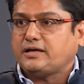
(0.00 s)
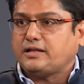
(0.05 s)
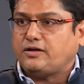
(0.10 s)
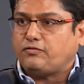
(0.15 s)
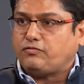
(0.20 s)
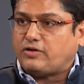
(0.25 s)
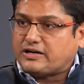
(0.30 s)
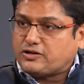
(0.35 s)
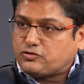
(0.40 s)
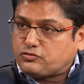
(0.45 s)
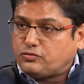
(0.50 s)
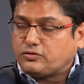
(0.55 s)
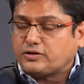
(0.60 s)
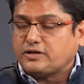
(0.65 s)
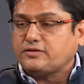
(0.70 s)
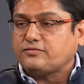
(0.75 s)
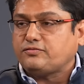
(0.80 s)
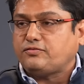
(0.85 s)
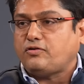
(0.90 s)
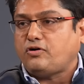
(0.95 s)
the one is
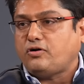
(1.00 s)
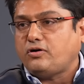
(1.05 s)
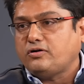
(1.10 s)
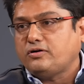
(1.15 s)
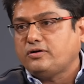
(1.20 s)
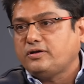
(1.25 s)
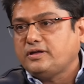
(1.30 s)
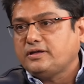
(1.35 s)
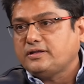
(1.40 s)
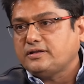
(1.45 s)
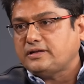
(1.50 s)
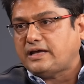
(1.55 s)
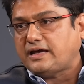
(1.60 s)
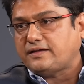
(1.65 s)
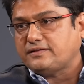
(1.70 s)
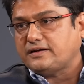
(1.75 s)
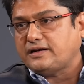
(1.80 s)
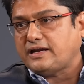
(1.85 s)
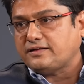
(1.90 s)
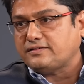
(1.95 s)
looking for
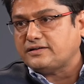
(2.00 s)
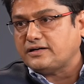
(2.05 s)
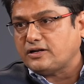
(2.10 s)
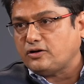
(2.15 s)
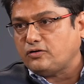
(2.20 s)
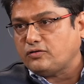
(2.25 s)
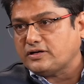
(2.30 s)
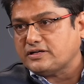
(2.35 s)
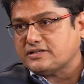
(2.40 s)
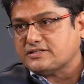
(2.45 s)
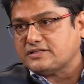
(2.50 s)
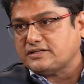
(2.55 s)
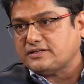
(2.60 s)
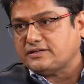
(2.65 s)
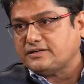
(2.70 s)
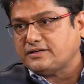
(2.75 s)
as an asset allocation.